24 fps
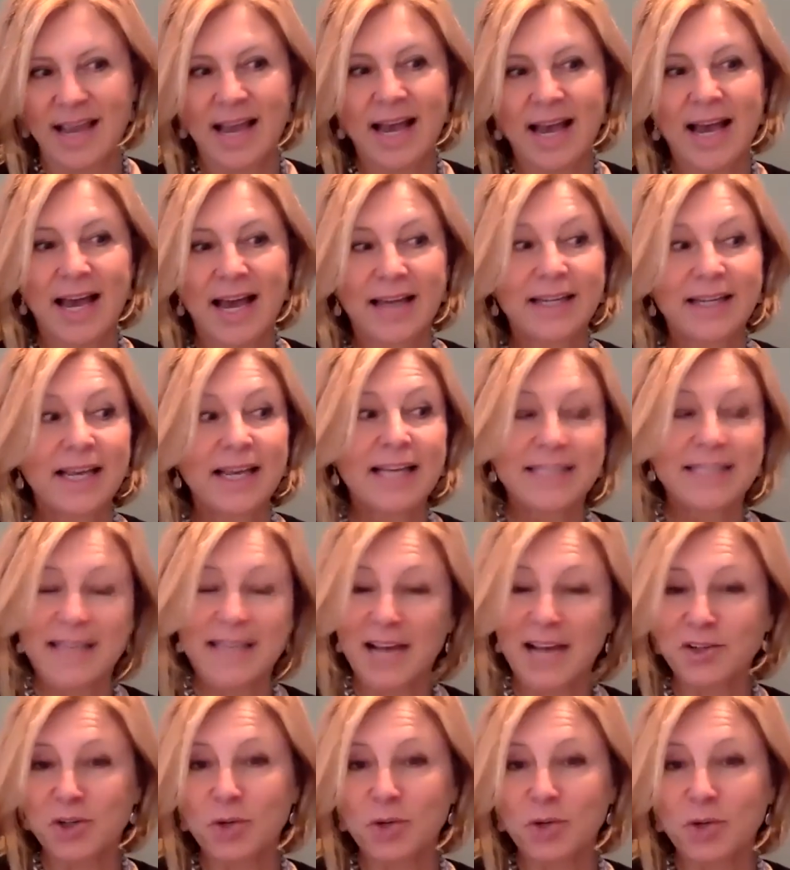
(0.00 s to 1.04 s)
And it's
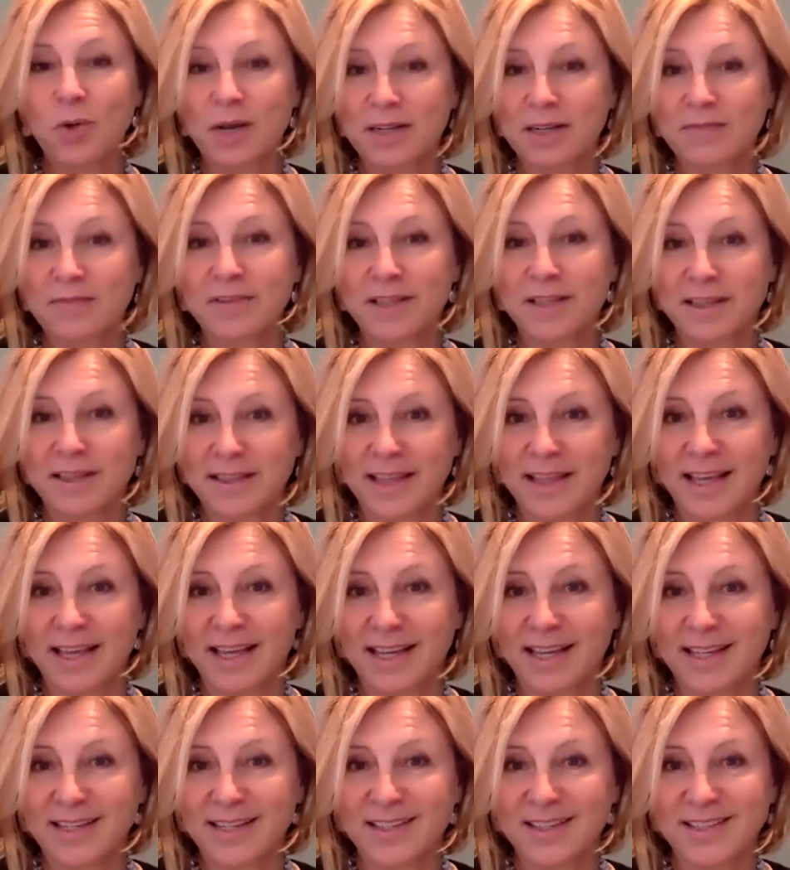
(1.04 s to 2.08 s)
actually one of the
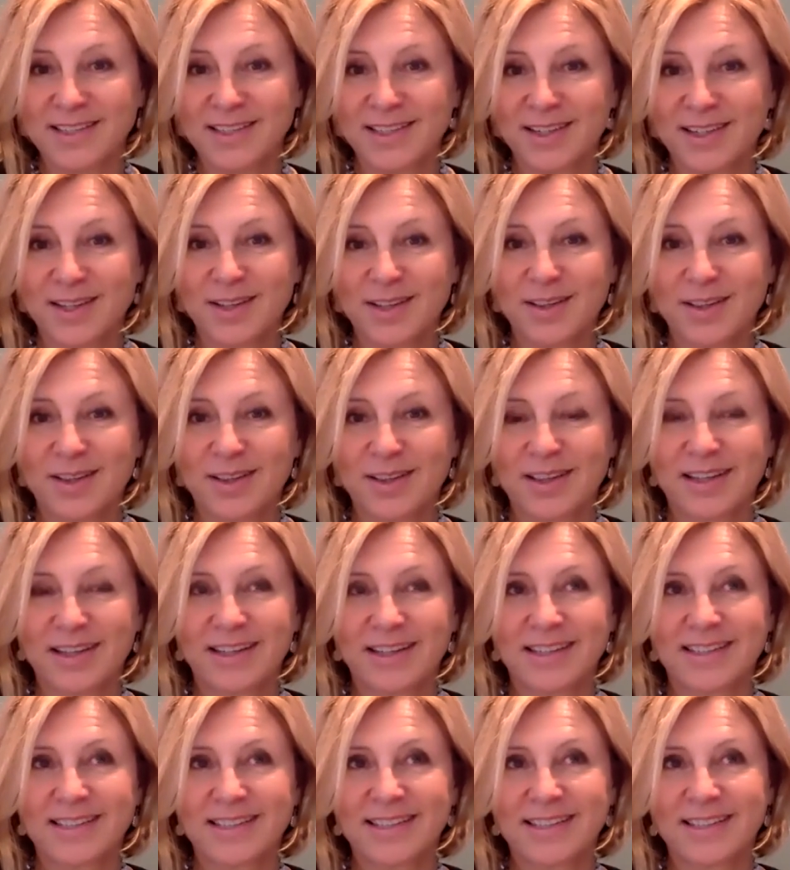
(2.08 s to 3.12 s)
things
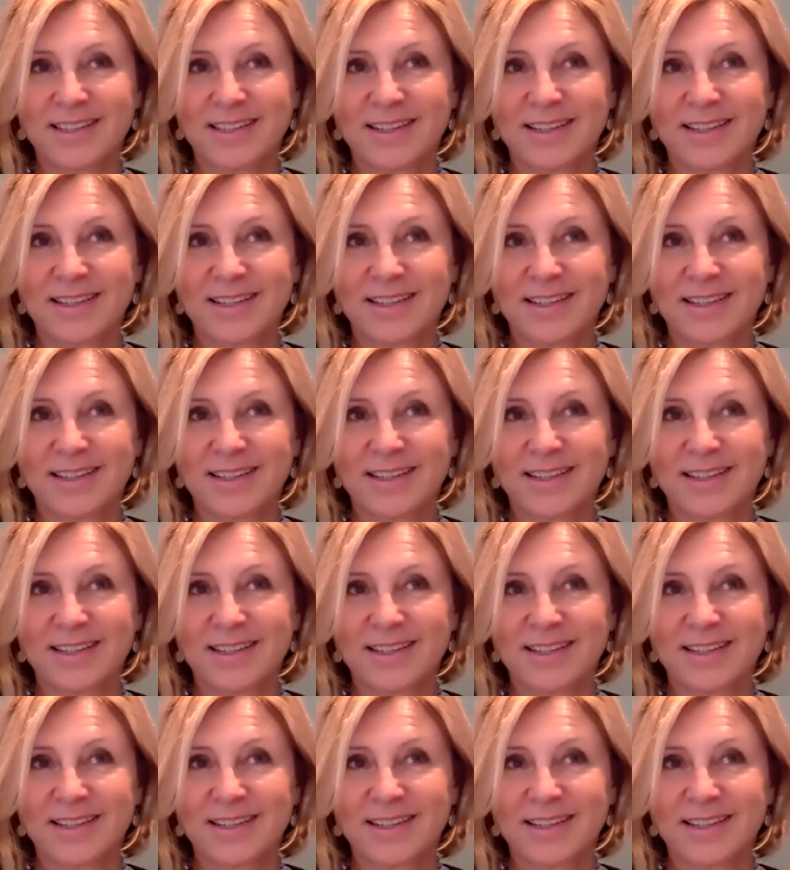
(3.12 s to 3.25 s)
that